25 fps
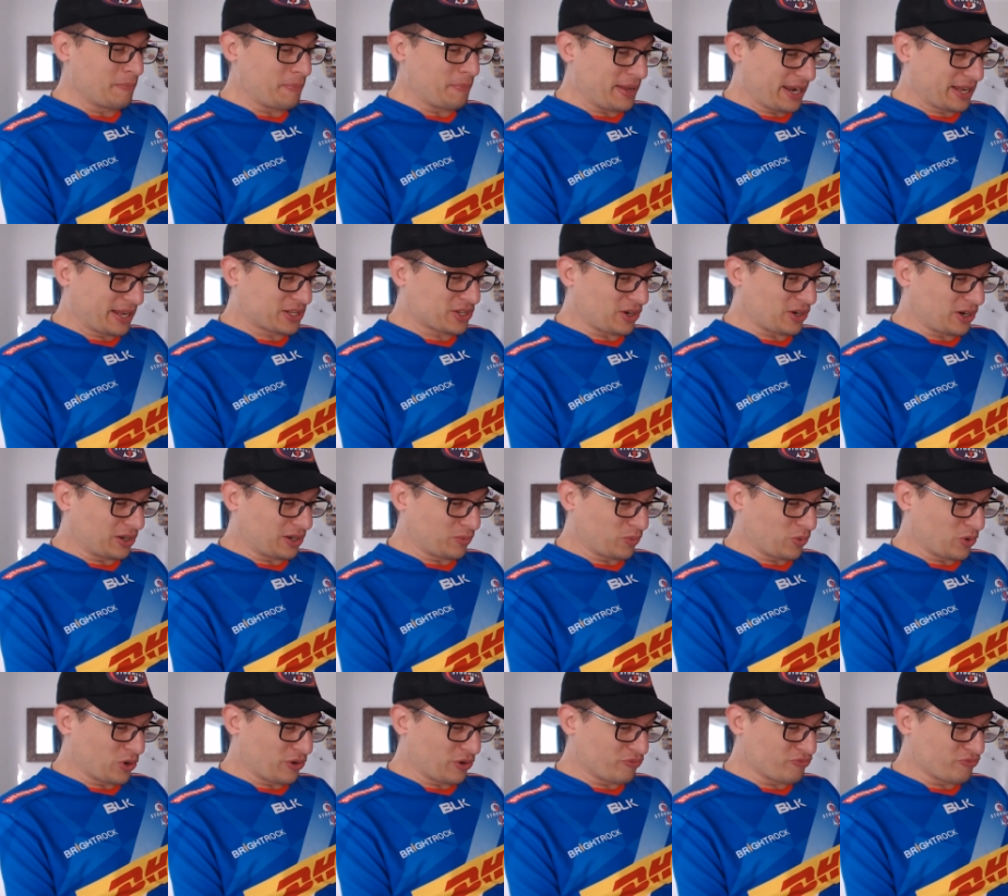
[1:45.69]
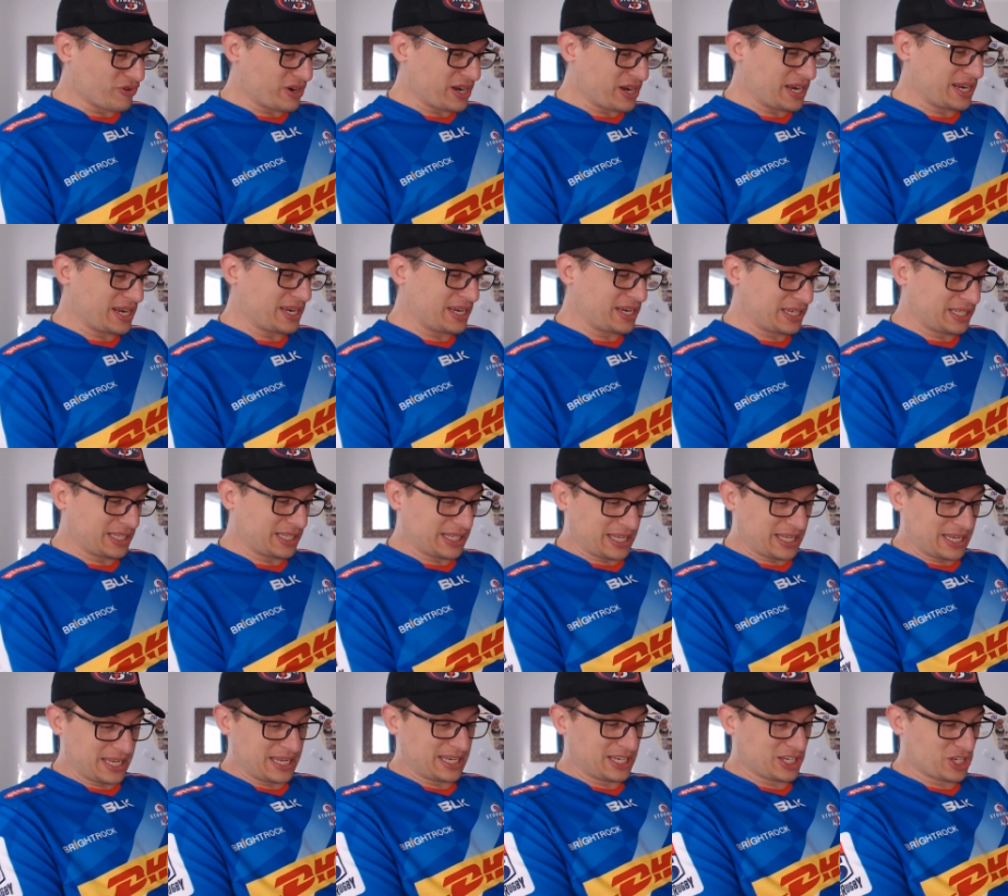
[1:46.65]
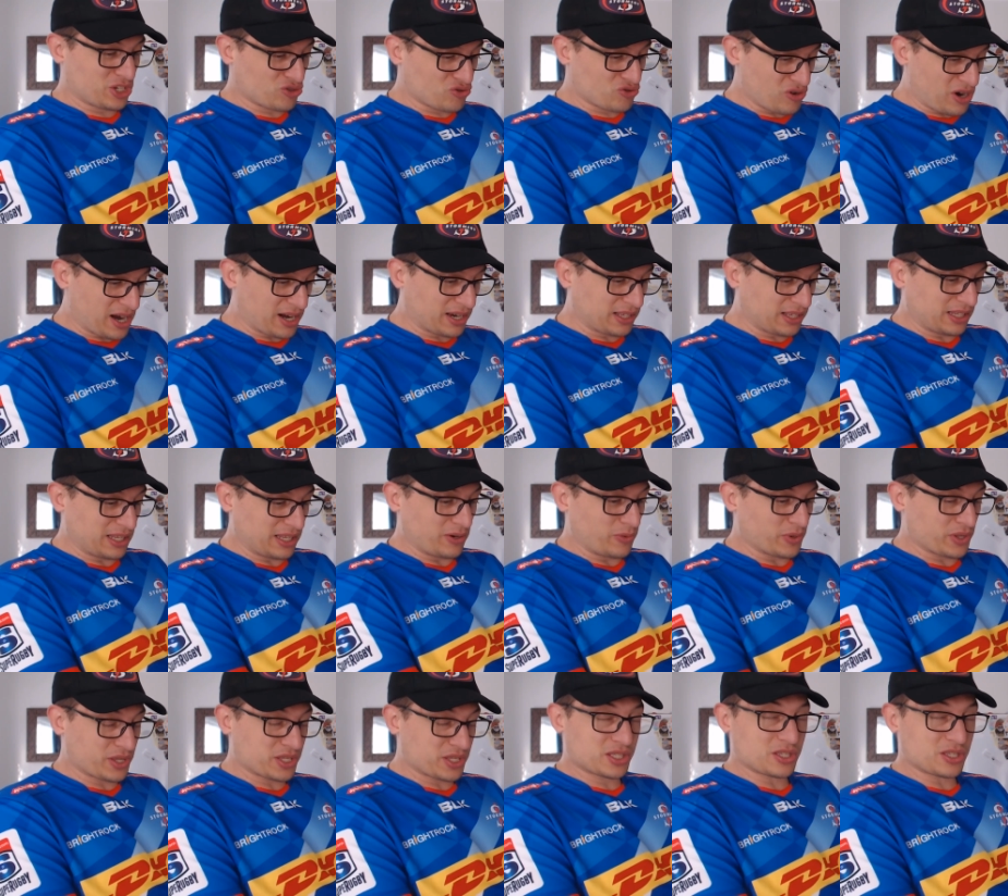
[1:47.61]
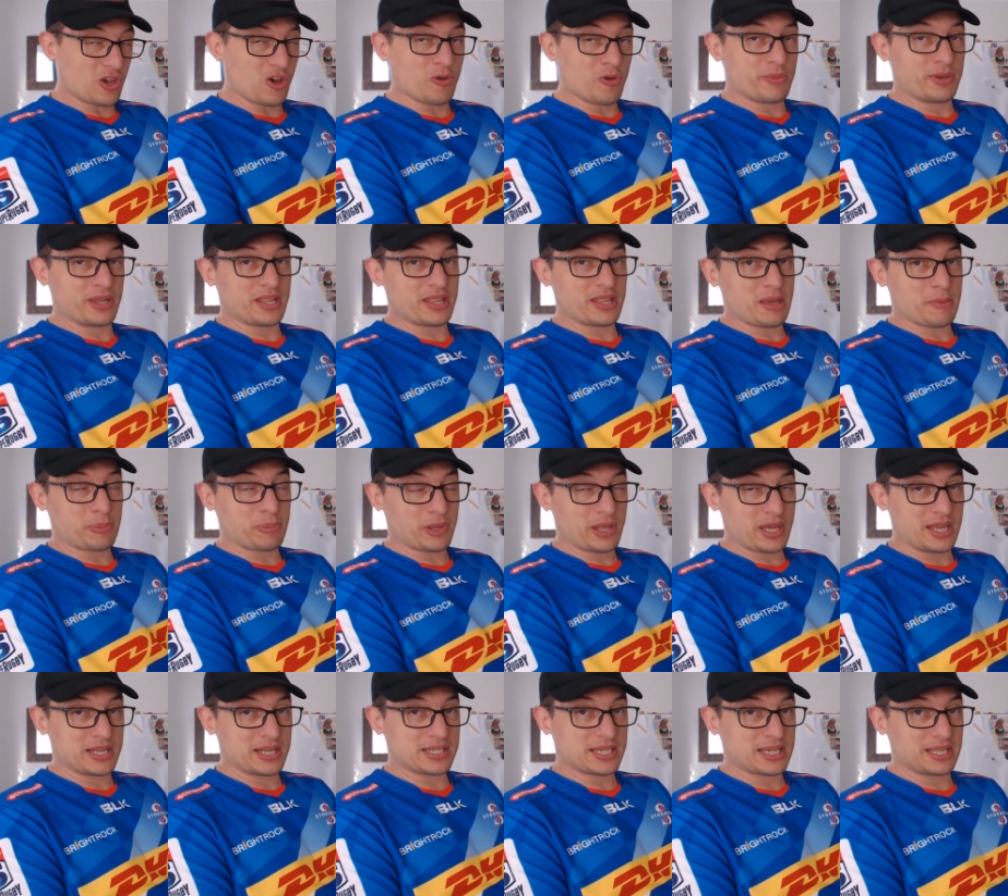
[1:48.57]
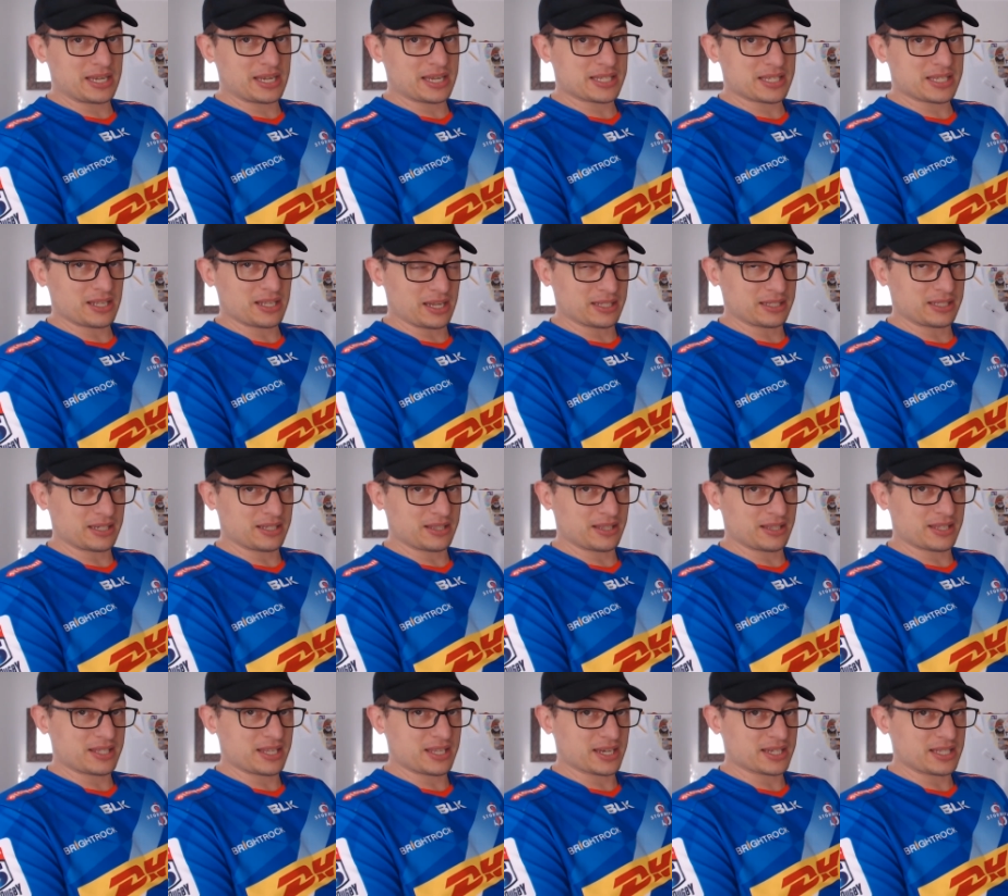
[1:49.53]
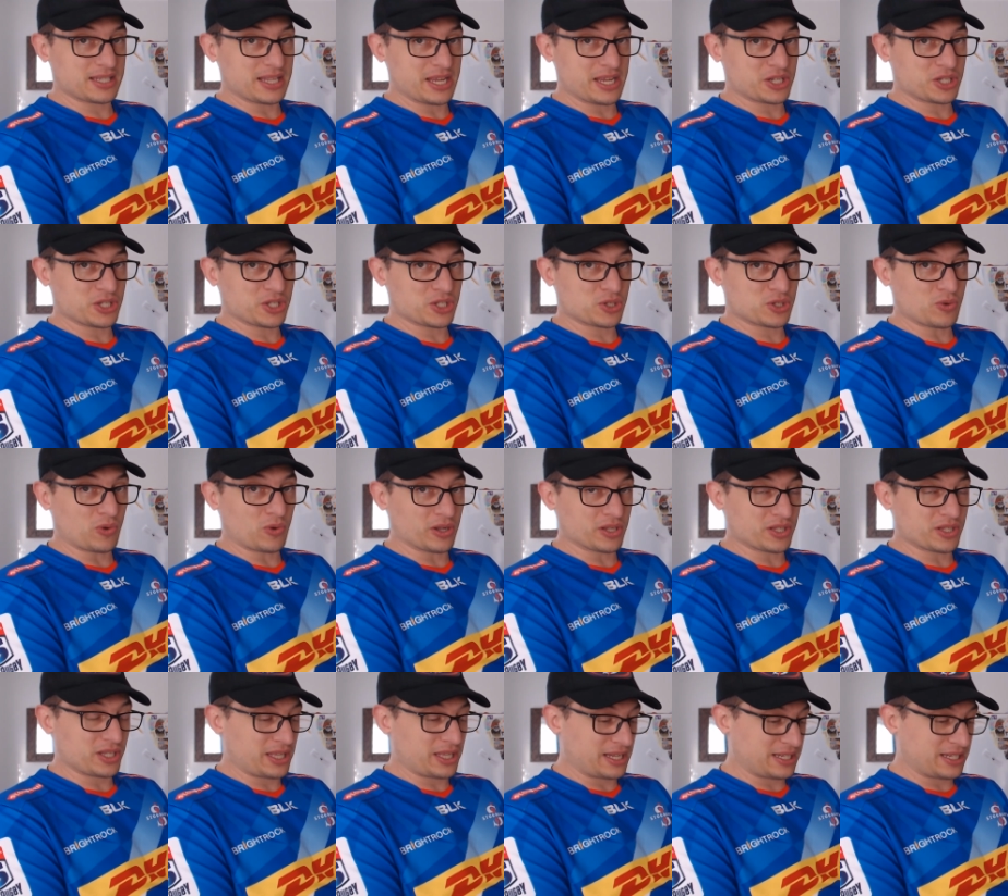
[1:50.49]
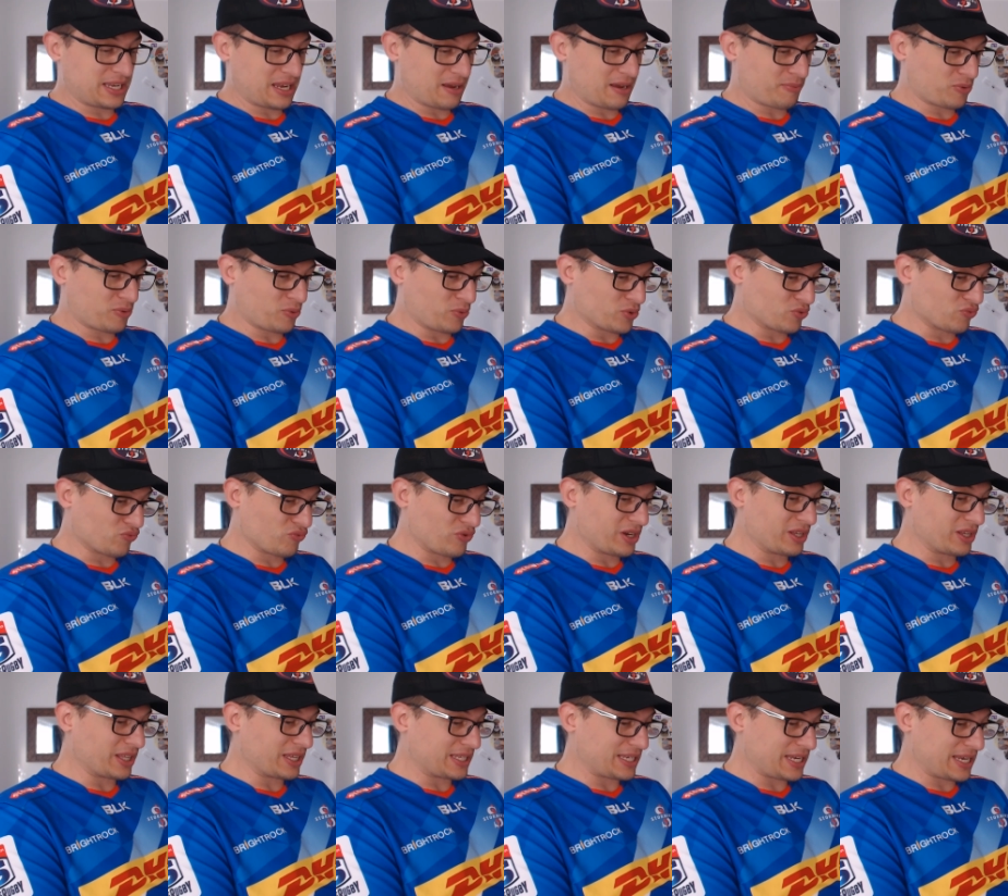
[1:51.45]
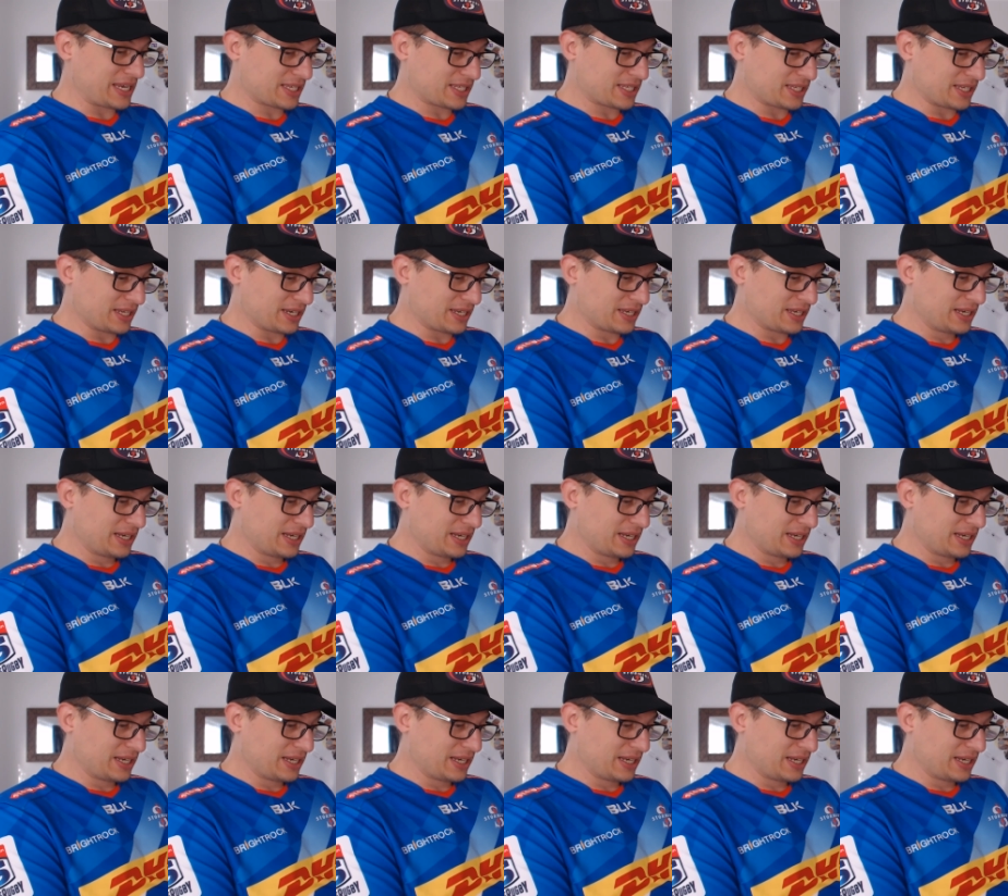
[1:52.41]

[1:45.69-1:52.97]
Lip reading: Benetton were really struggling with so many of their players getting selected in the Six Nations squad, so their depth was really tested.